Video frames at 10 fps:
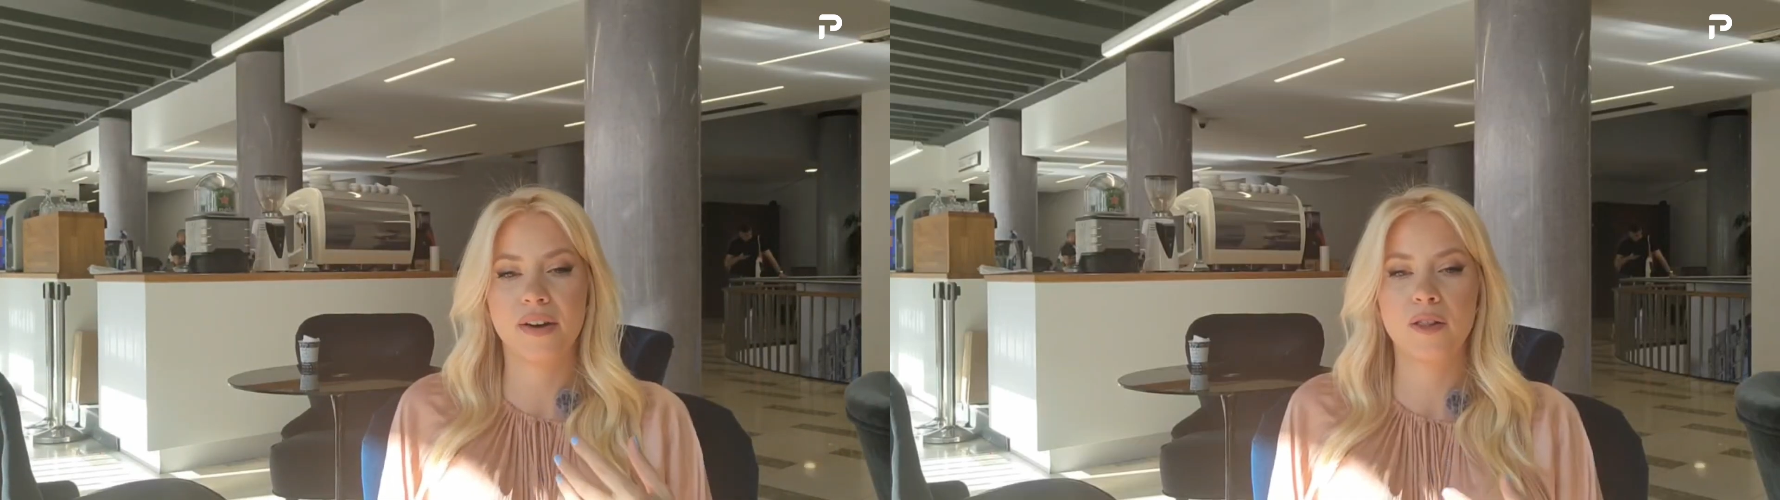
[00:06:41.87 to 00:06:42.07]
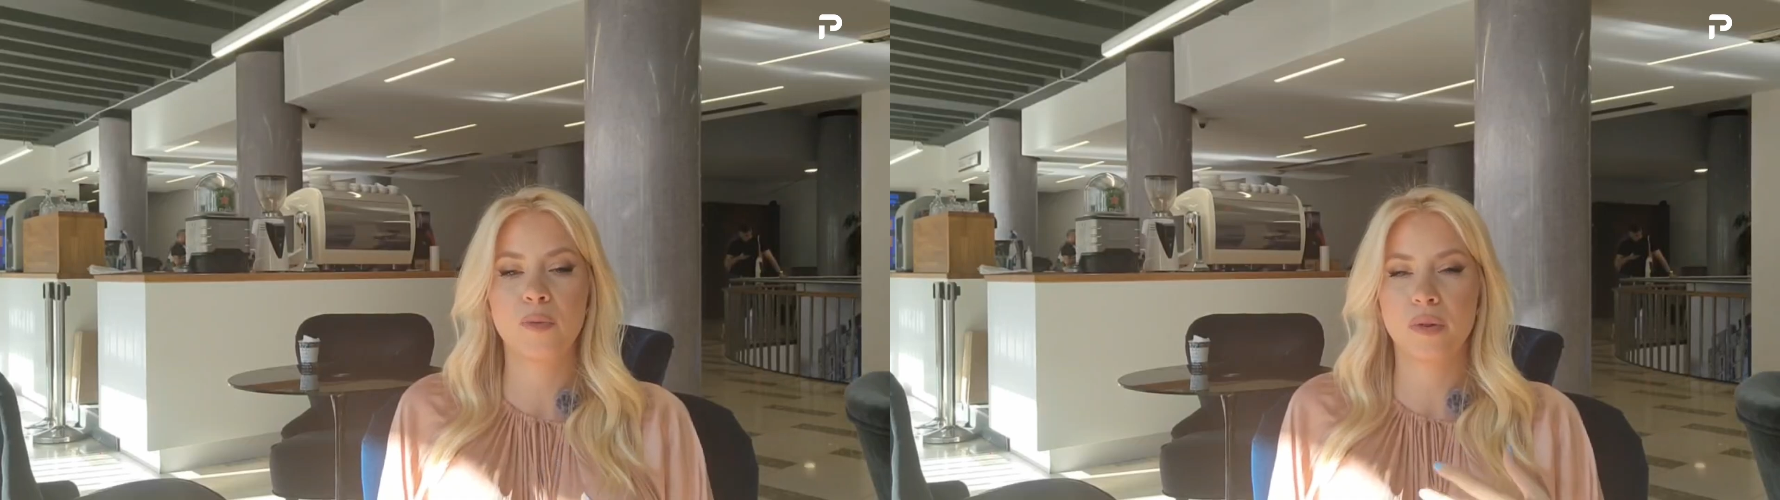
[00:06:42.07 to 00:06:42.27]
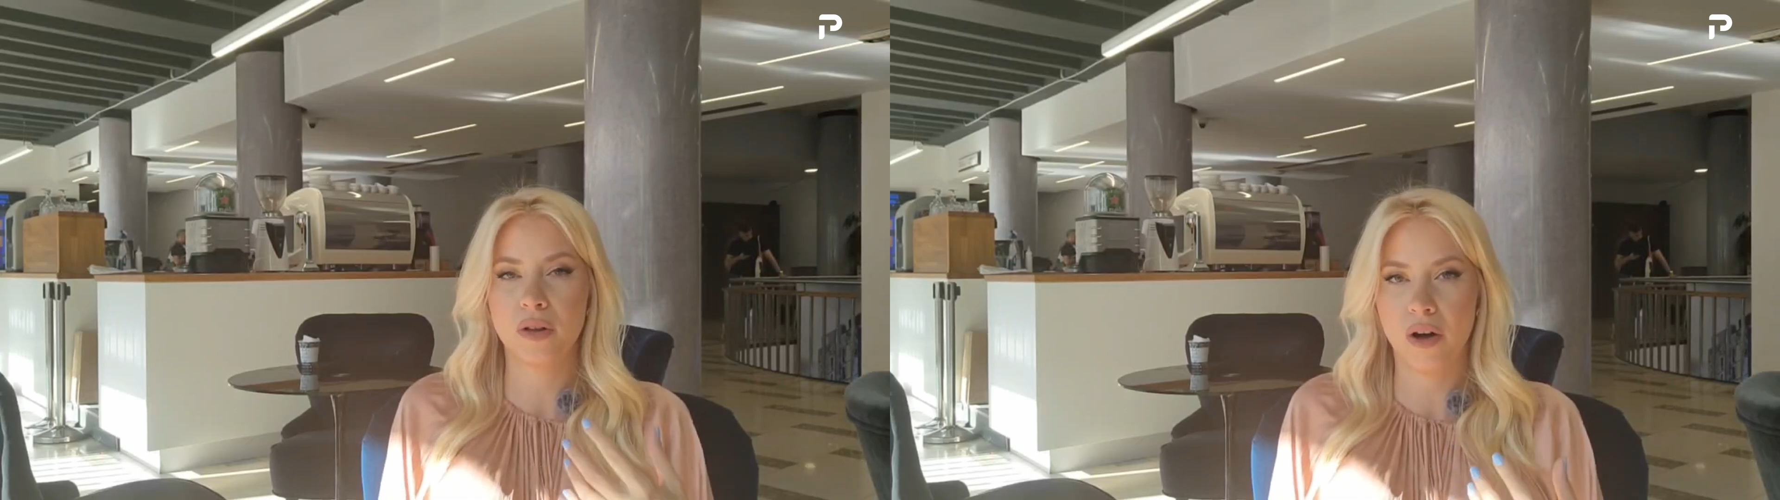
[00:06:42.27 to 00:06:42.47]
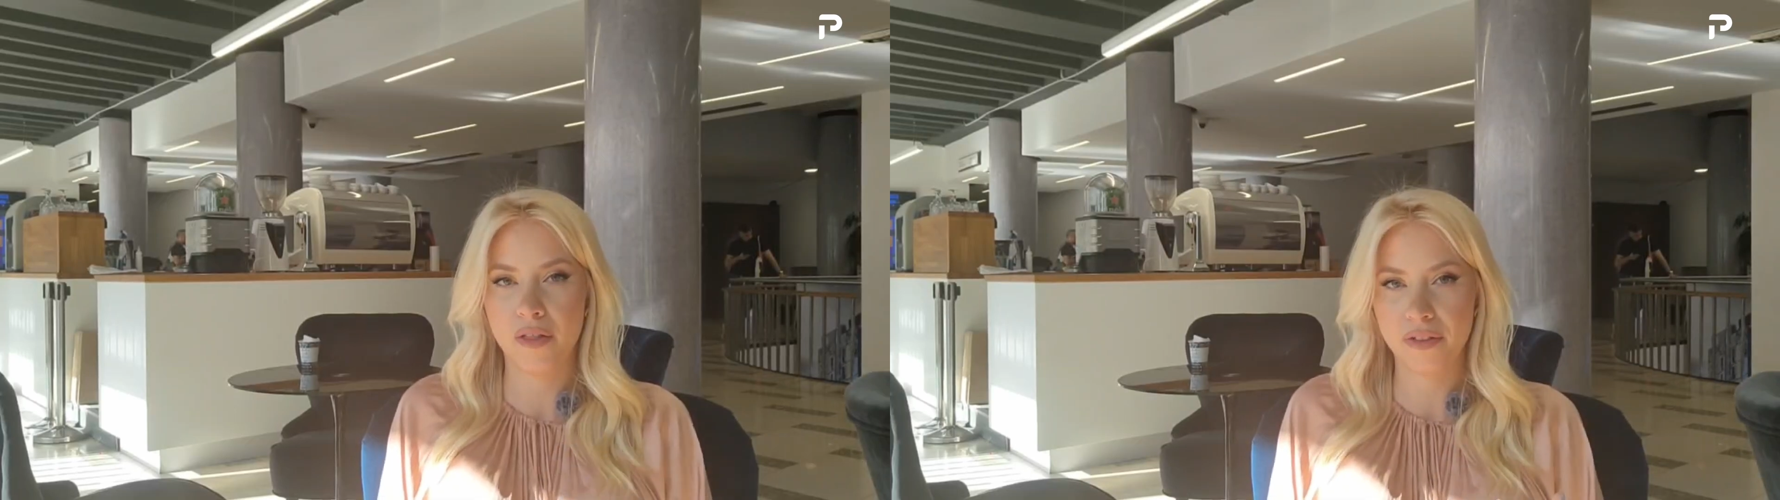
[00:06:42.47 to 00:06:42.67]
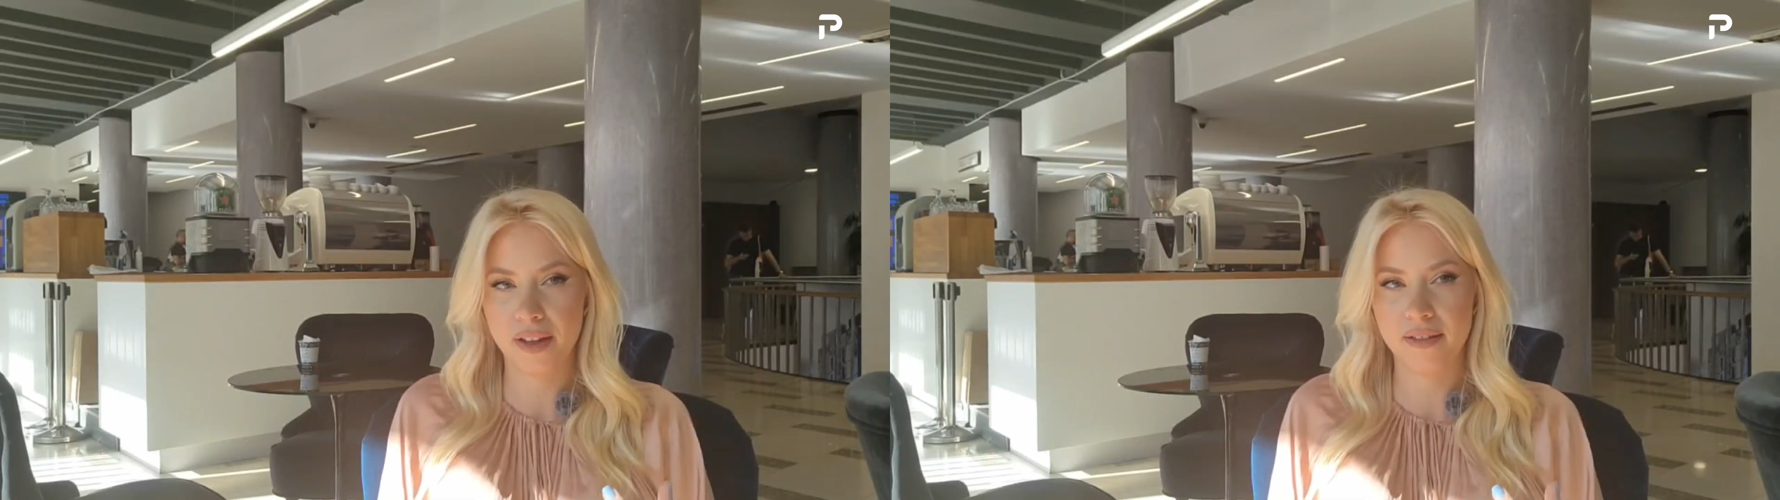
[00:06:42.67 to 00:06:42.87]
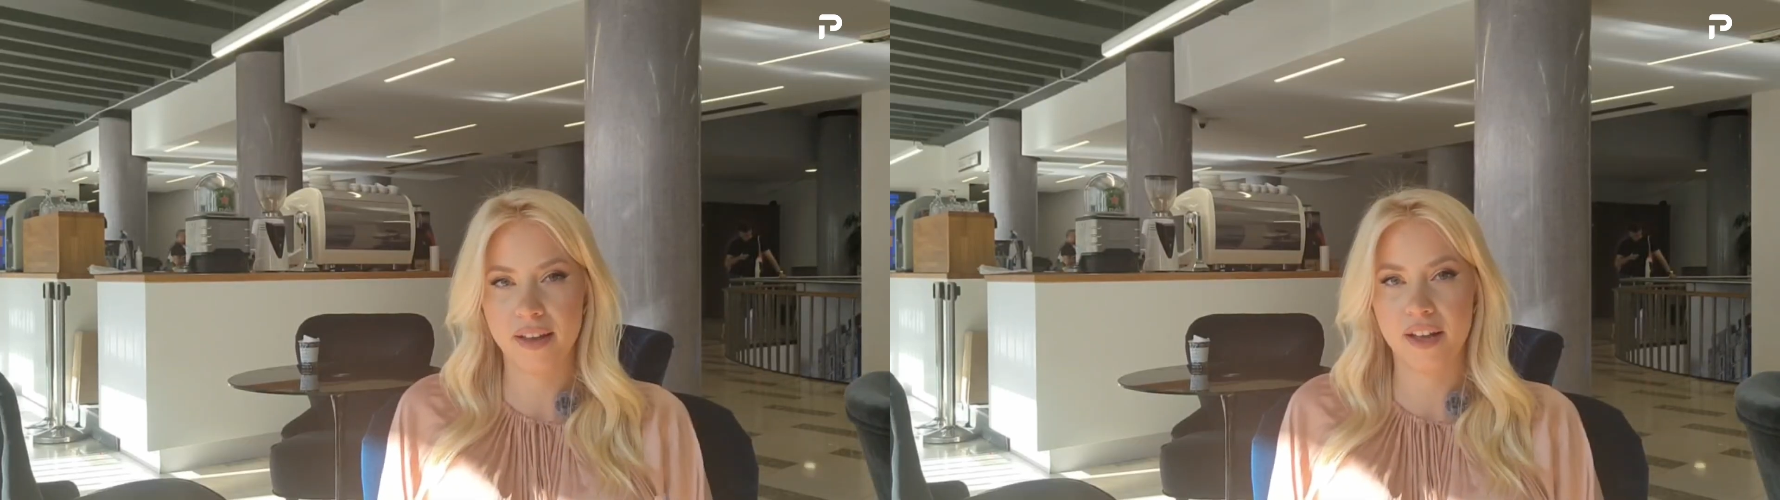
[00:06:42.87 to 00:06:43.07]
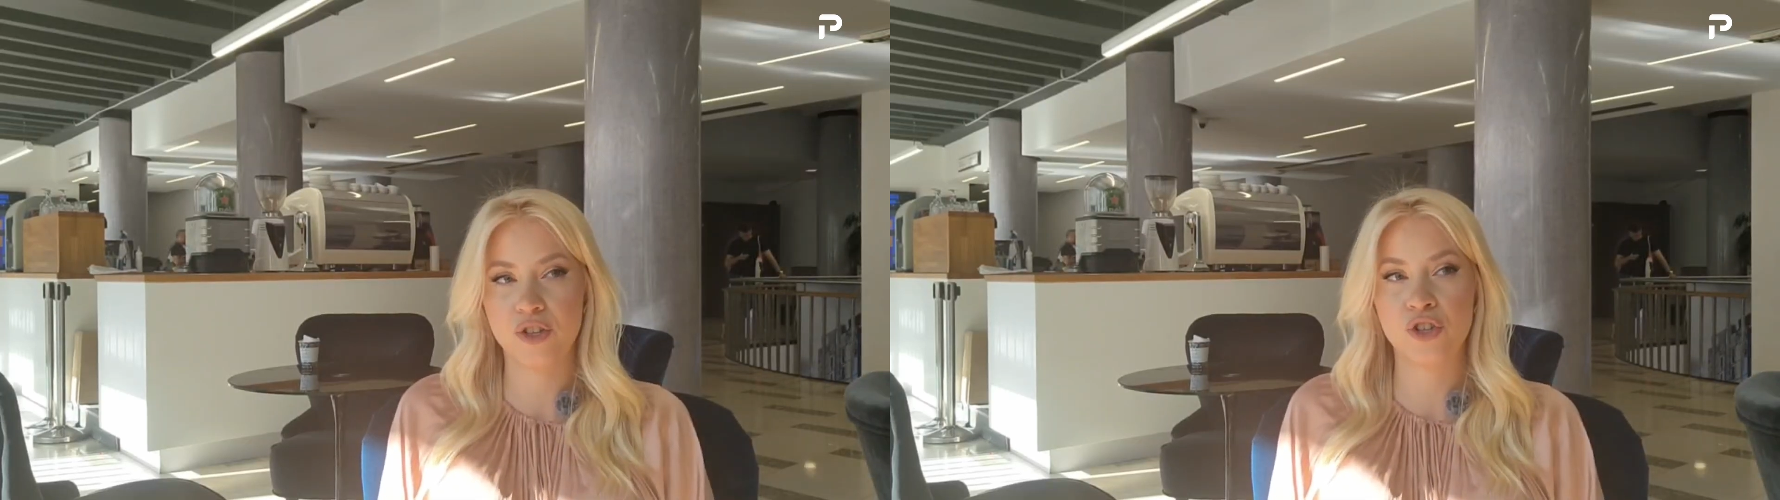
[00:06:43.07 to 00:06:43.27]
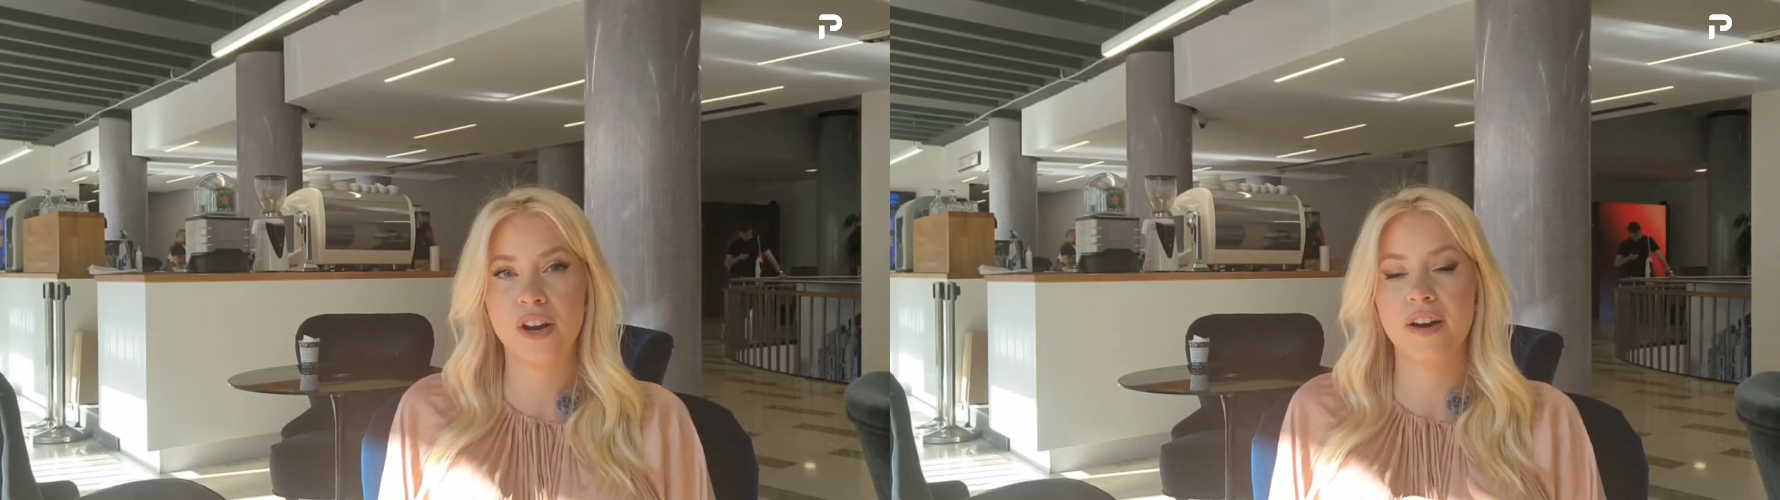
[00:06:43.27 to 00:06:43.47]
valuable content
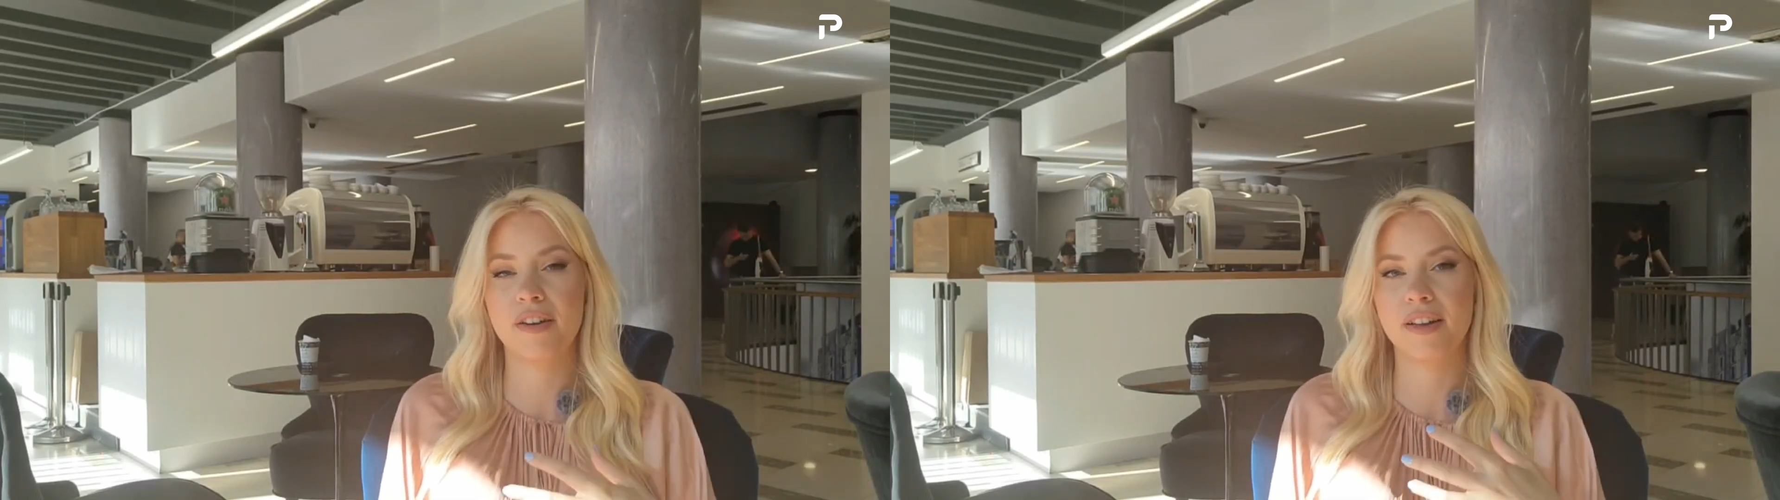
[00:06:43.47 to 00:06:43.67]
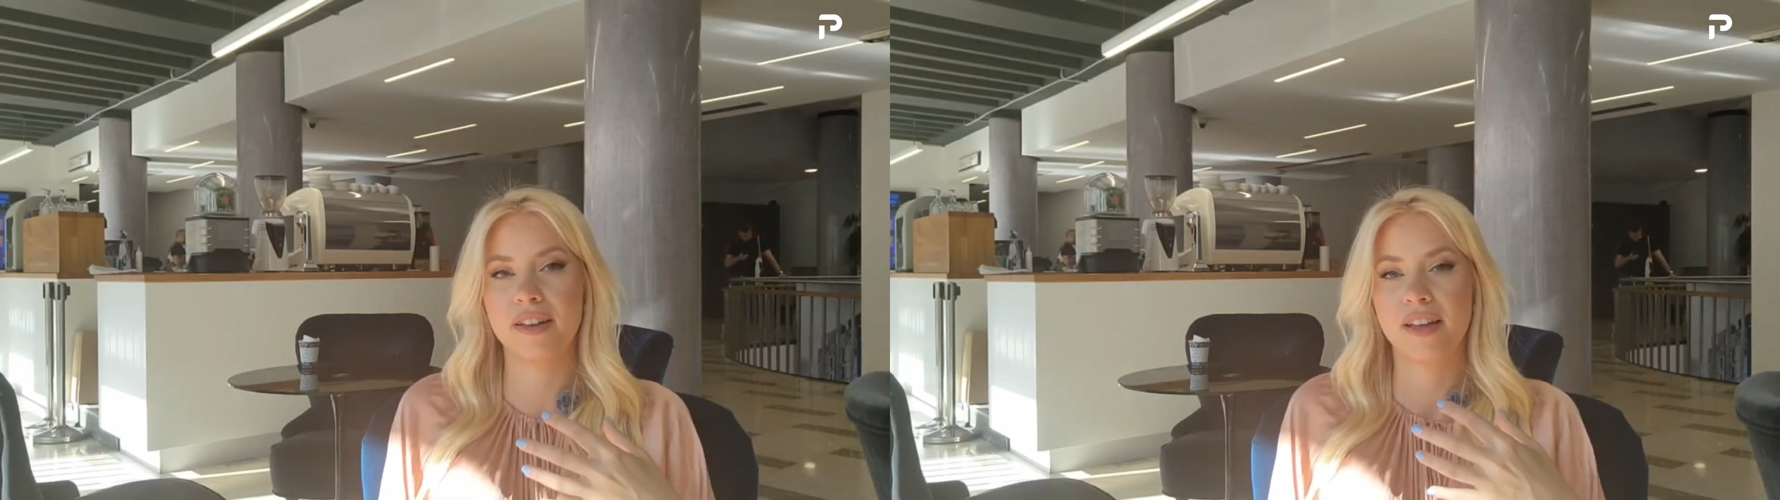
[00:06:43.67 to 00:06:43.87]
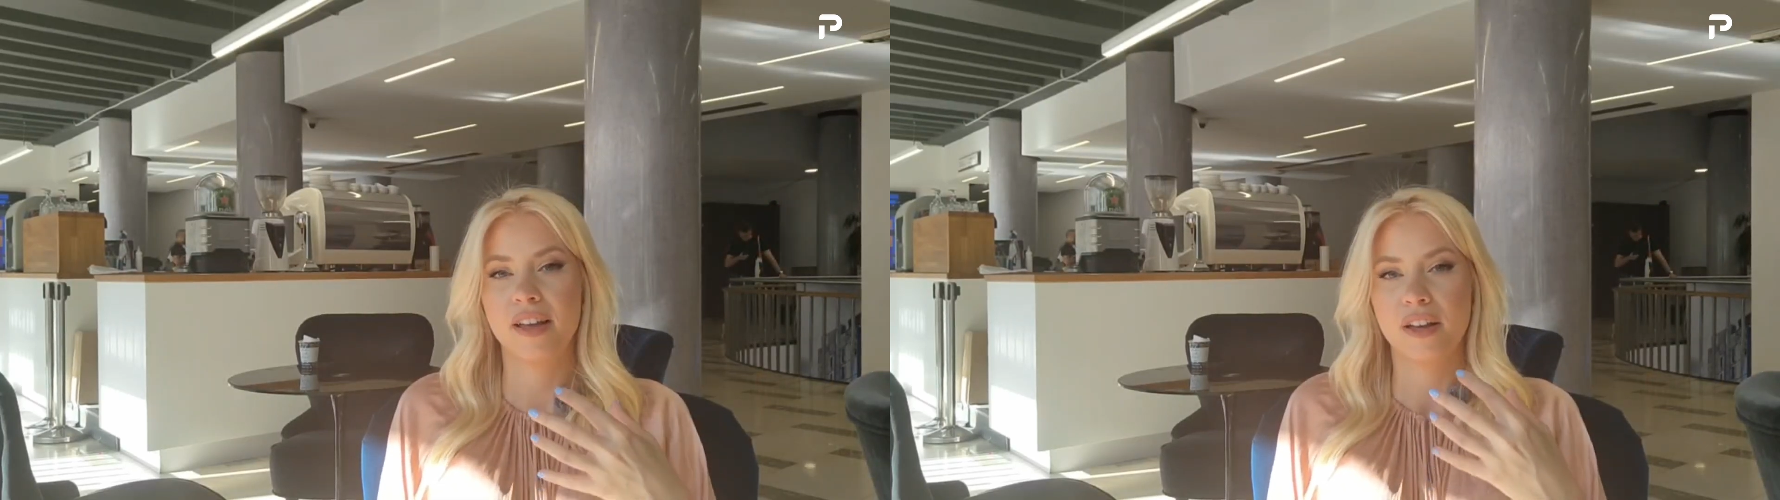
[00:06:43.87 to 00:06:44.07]
and sharing